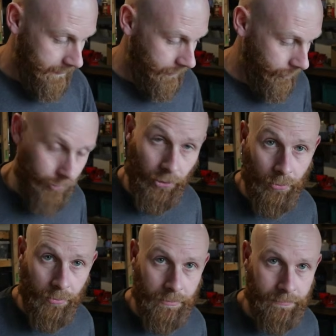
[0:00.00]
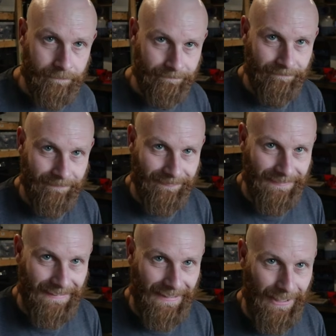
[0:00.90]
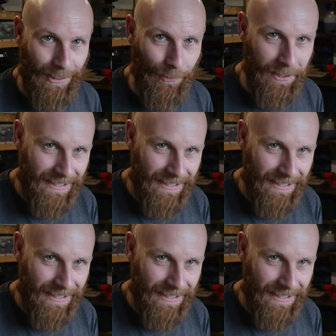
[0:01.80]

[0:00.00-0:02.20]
So let's get going.